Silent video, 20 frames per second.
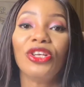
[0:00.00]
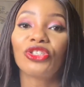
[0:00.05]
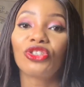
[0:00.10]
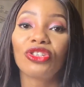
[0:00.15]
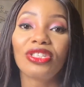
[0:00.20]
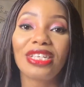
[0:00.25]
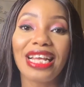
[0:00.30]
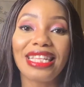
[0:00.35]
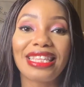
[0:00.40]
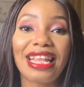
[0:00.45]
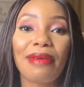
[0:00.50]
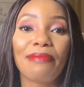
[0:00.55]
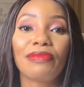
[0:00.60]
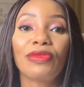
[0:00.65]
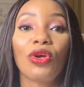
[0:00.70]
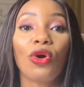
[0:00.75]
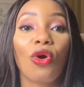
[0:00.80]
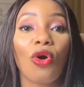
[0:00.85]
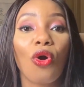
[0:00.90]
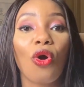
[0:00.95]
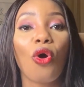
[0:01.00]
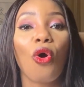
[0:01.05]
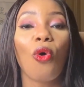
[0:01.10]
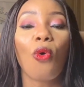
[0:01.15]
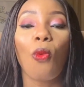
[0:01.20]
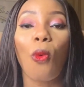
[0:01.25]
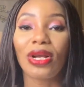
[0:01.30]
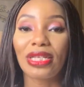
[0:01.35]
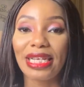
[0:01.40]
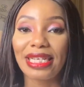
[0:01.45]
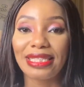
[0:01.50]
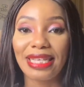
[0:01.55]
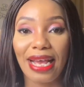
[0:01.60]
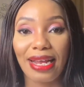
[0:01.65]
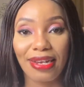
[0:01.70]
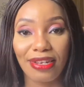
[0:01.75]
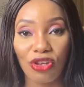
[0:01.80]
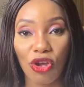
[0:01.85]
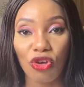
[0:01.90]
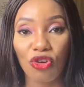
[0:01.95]
So let them know what
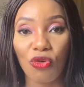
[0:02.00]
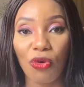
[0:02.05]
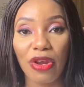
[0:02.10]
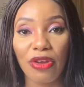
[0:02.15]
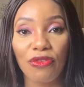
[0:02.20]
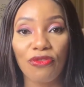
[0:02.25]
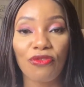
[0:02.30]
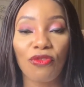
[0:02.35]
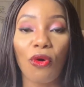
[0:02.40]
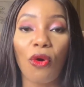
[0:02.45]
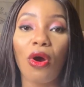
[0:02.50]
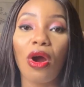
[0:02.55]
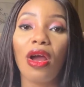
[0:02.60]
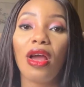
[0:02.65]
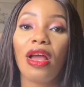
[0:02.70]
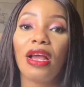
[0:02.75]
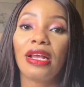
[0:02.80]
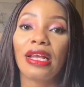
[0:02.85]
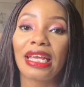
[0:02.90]
exactly you're going for.